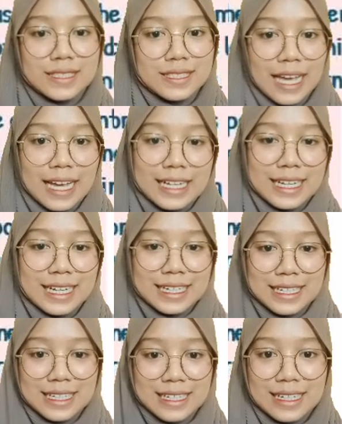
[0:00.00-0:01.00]

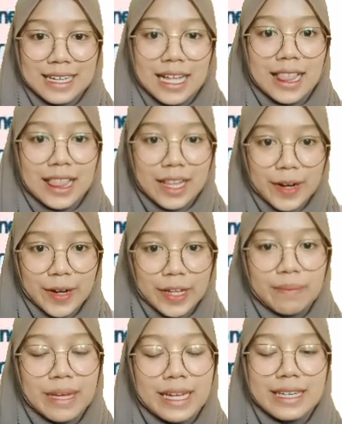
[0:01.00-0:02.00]
Second,
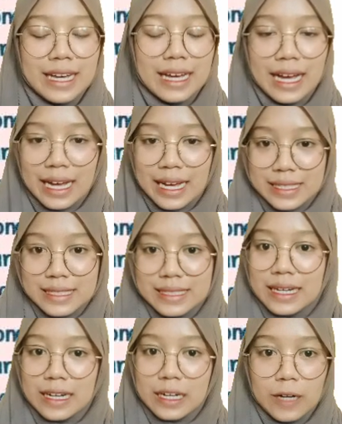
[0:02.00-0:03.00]
learning media as
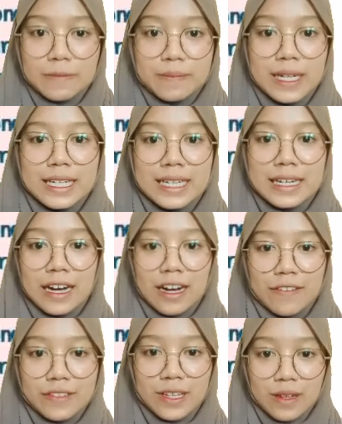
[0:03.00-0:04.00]
a component
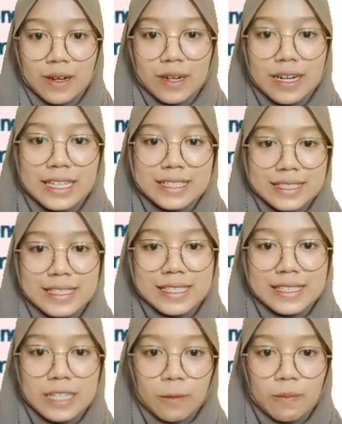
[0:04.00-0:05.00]
of the learning
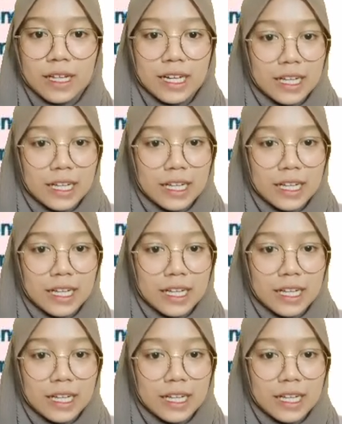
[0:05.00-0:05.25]
system.